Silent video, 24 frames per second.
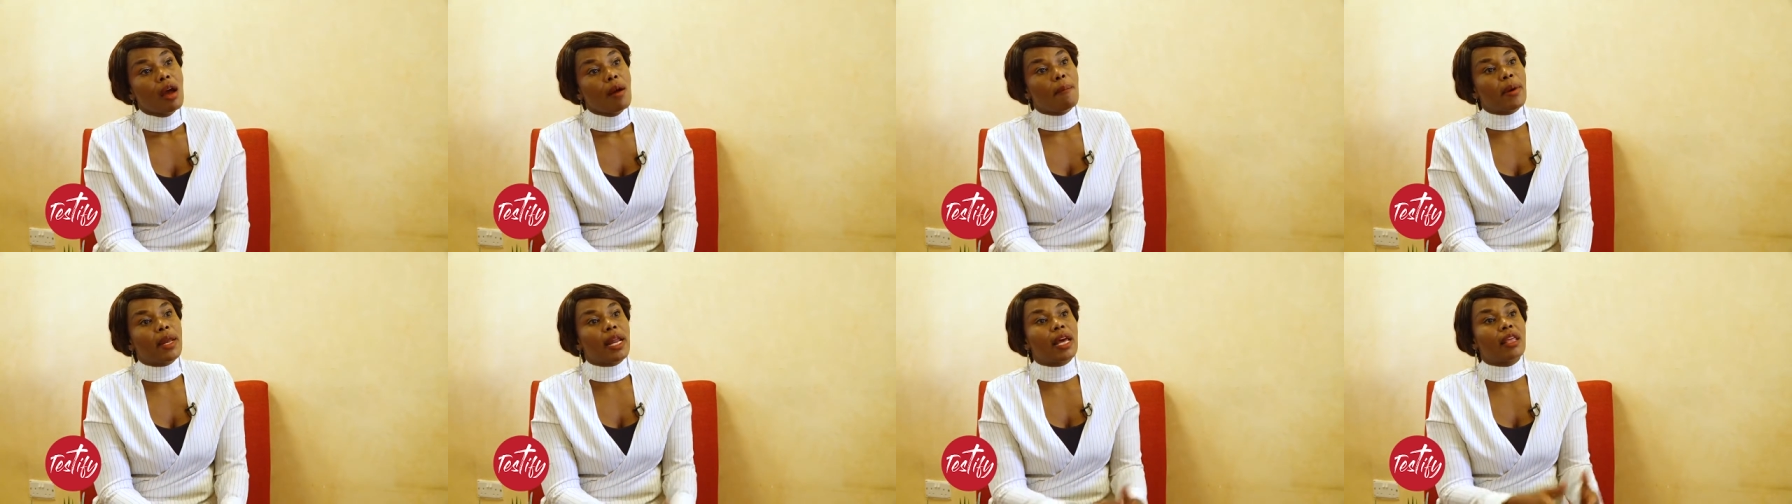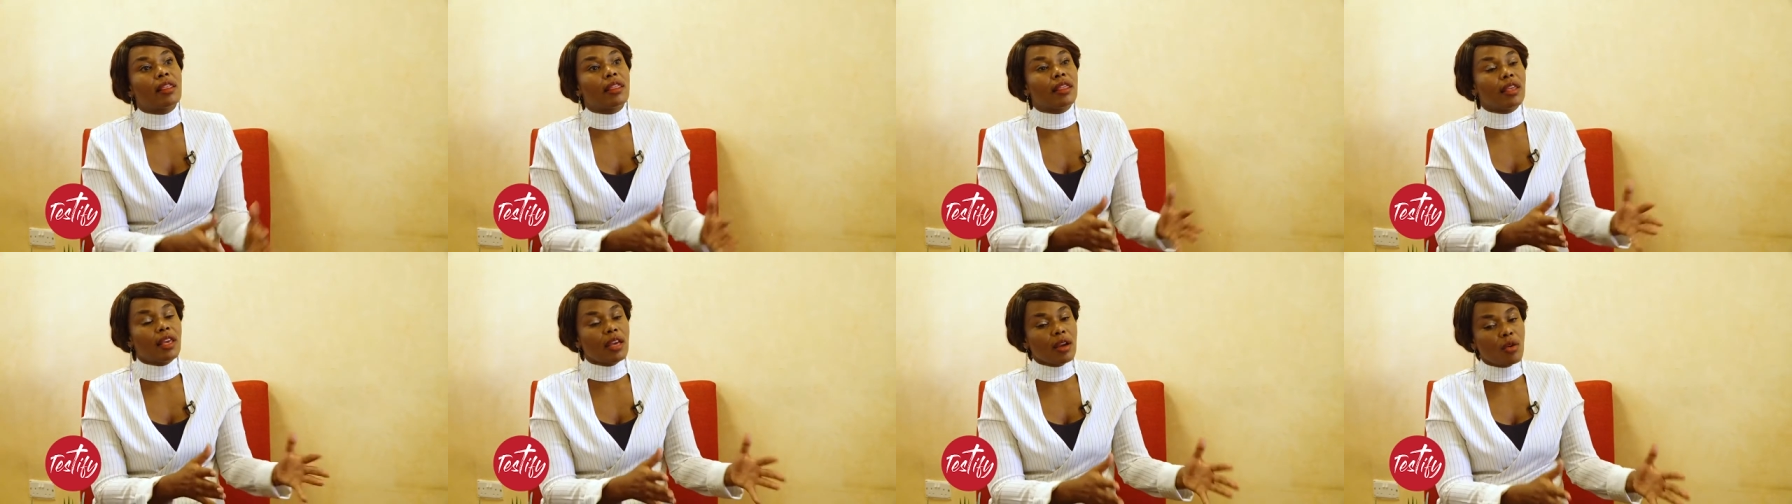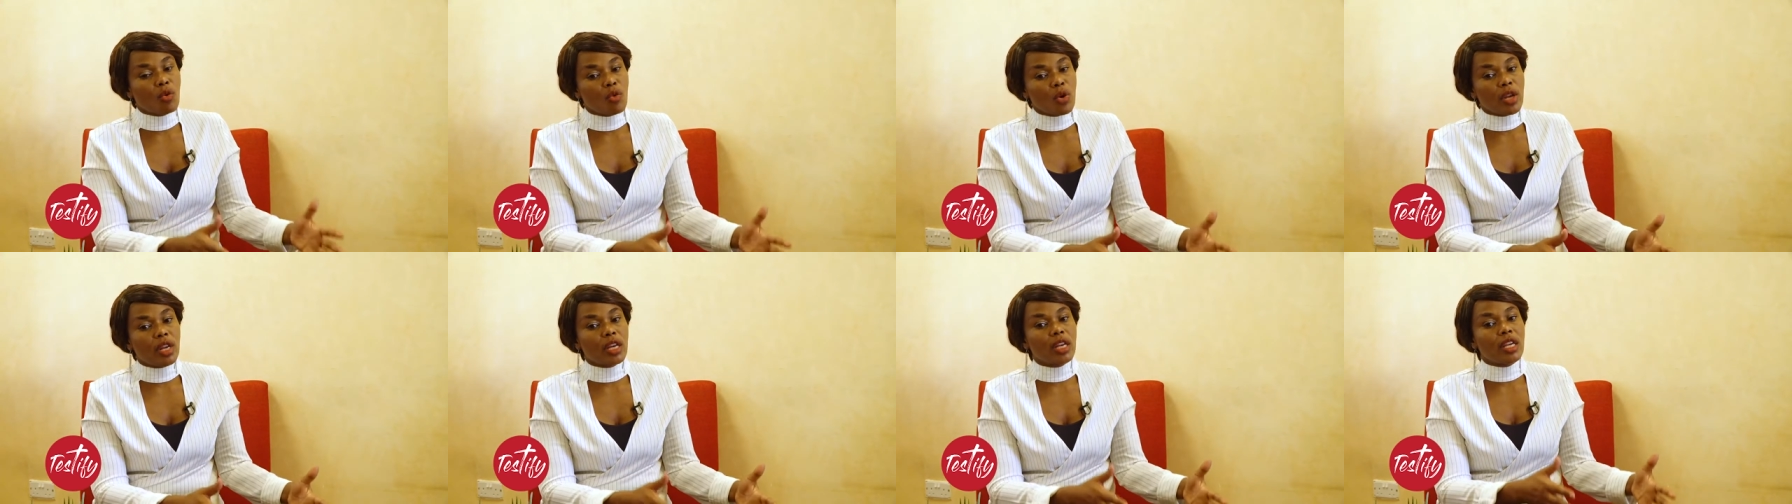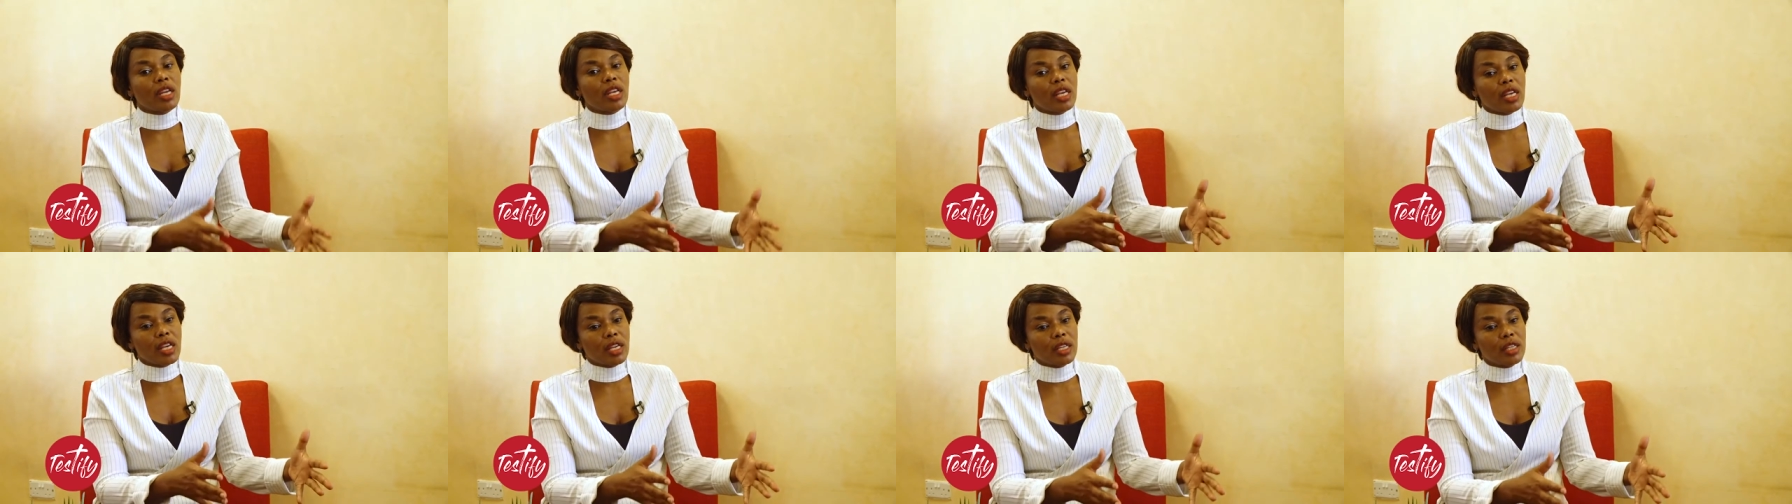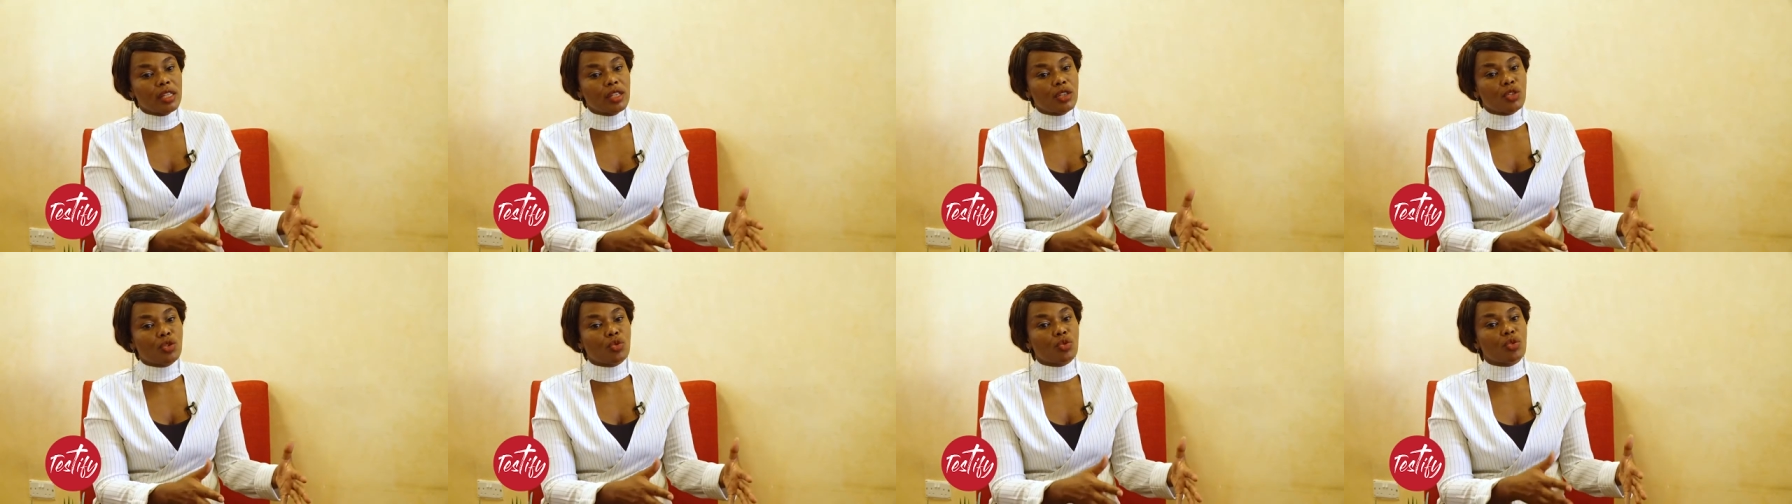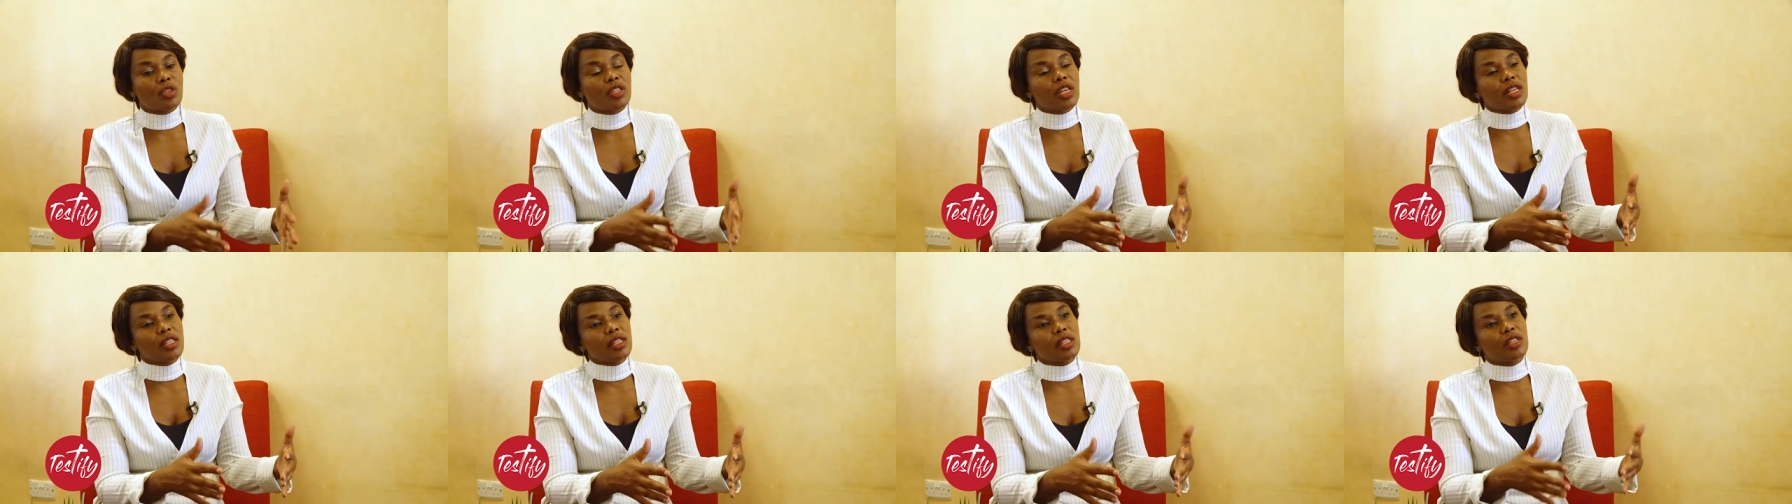But I think we need to
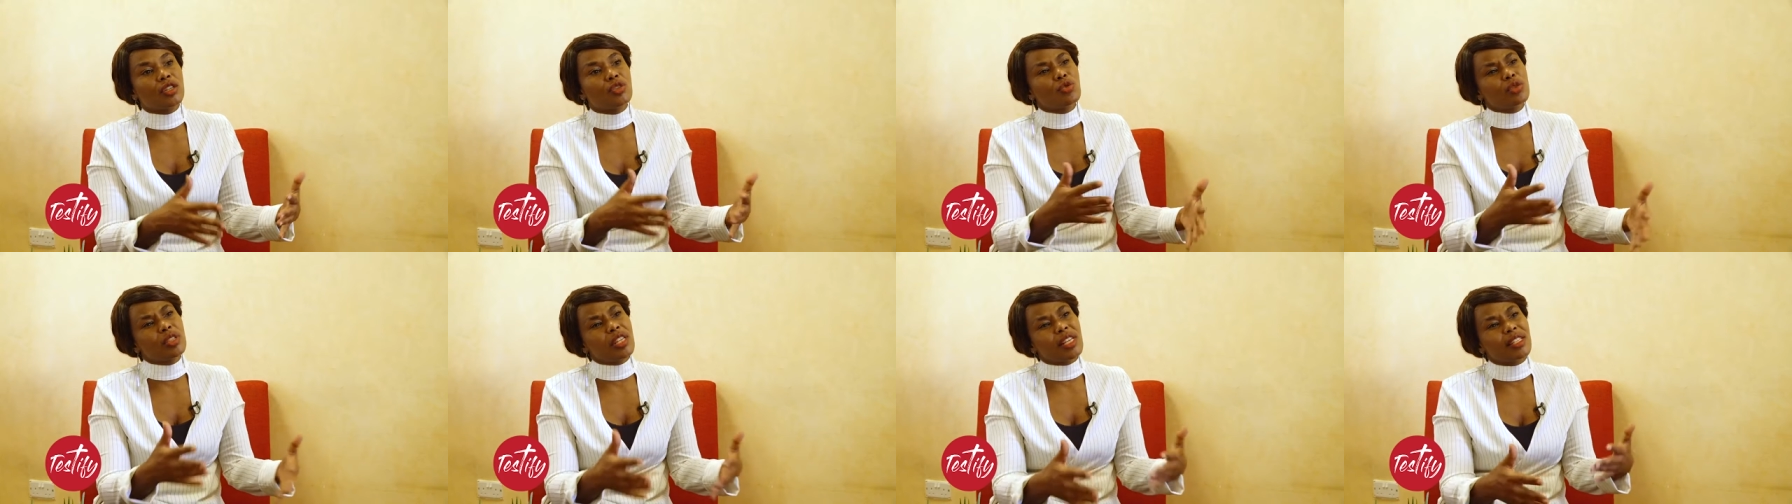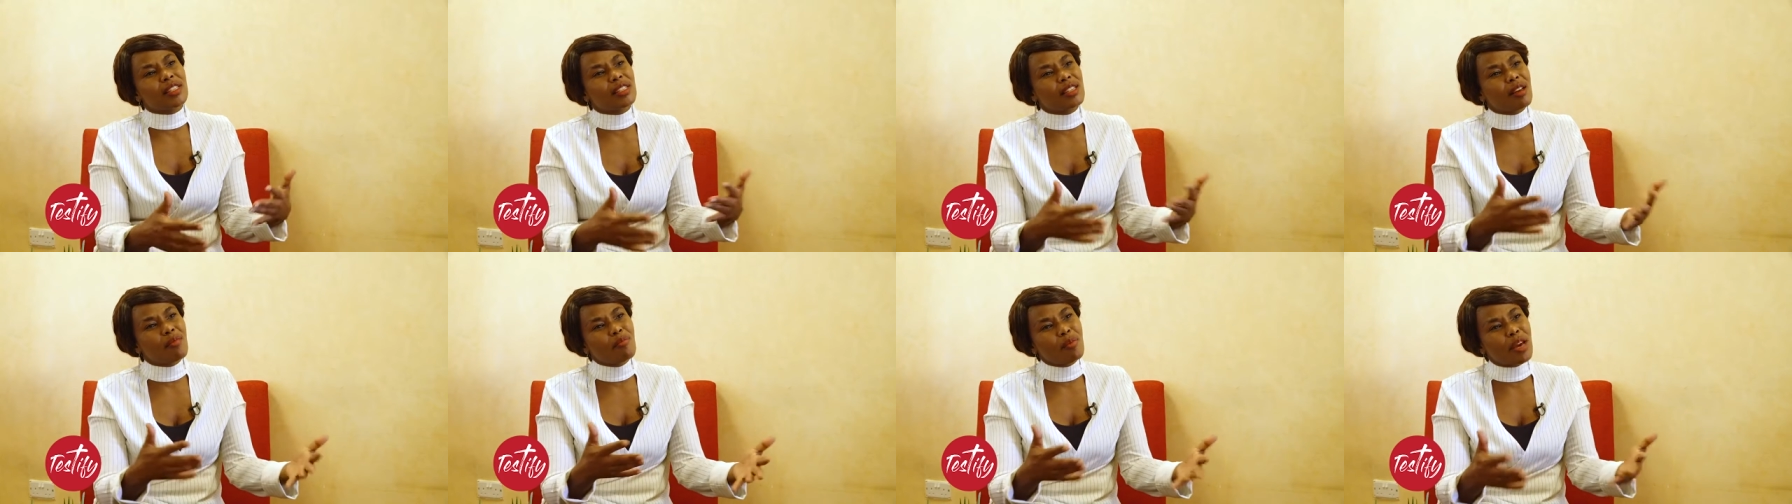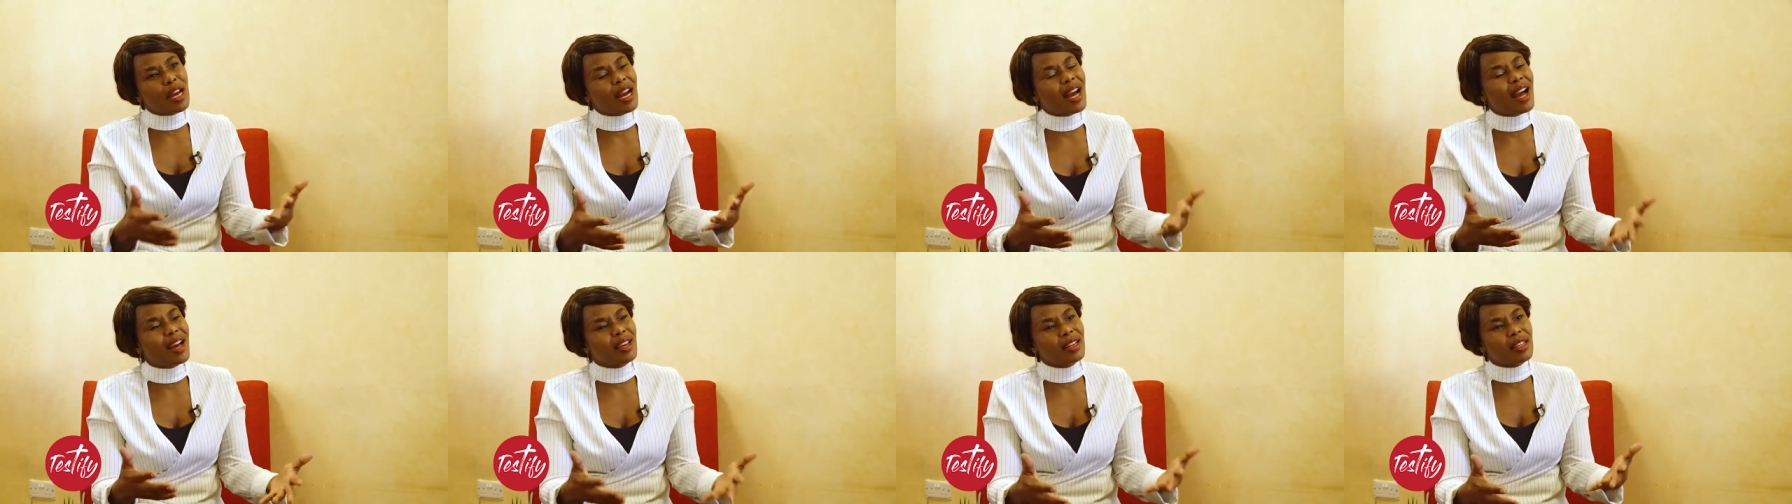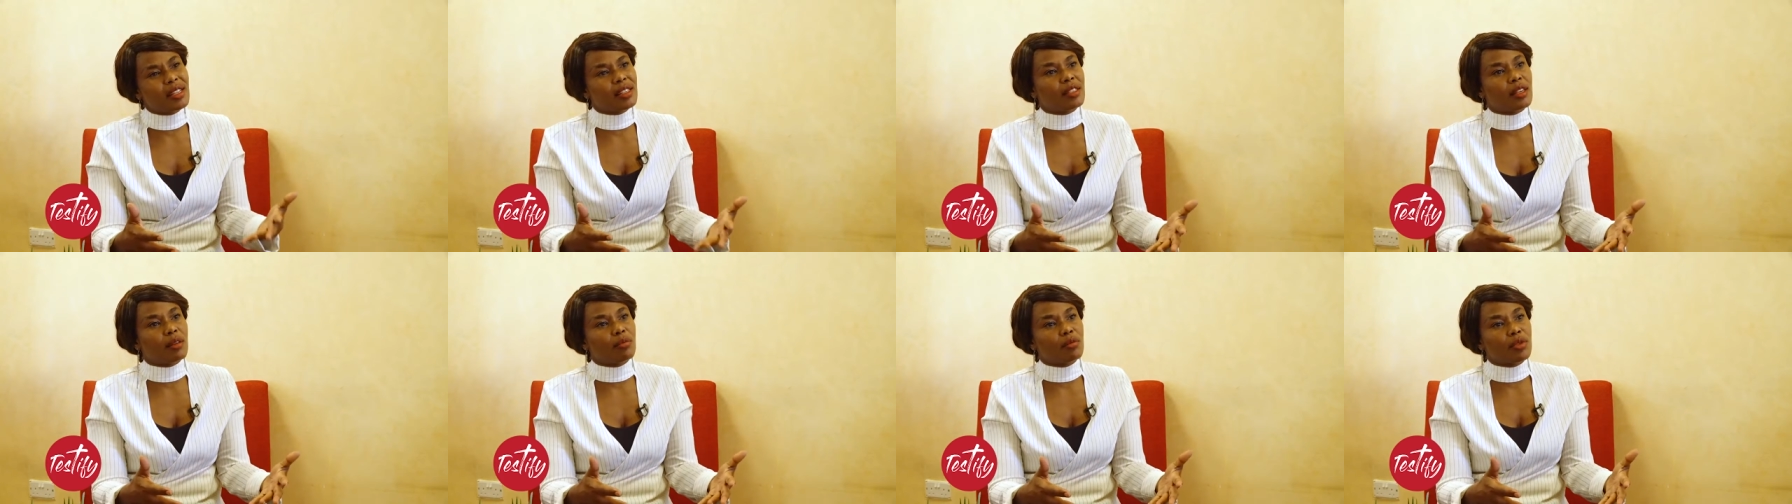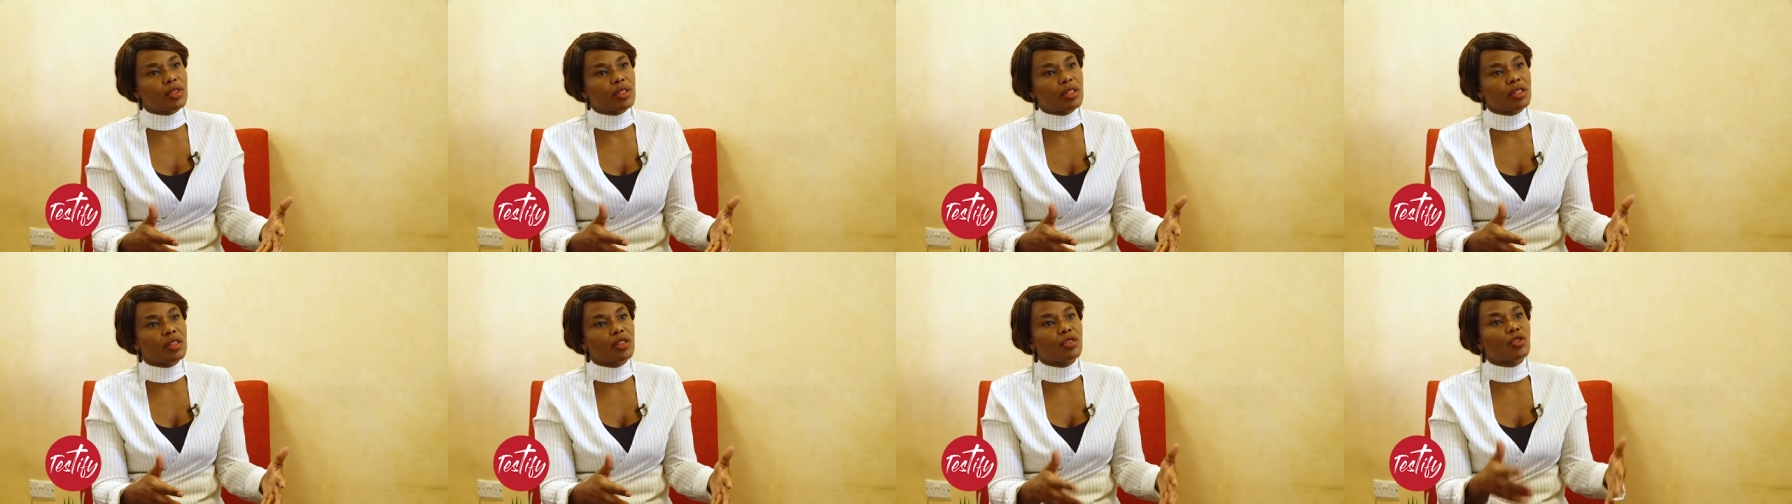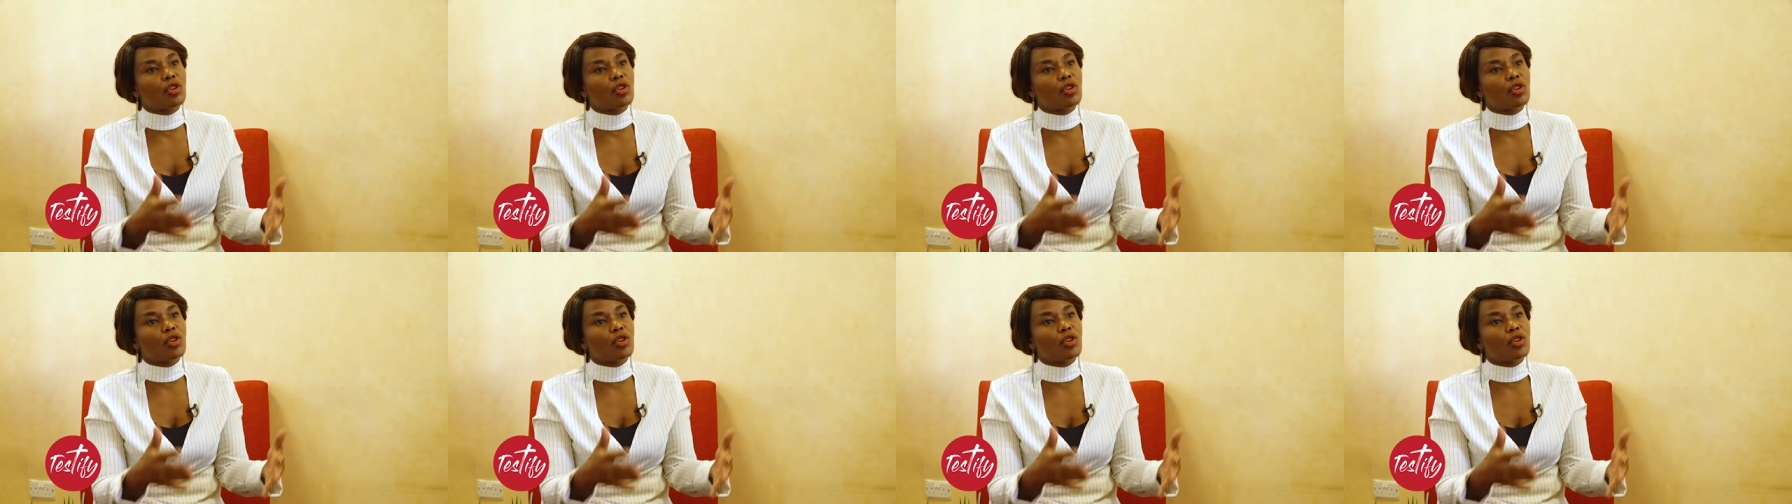just use the same mechanisms,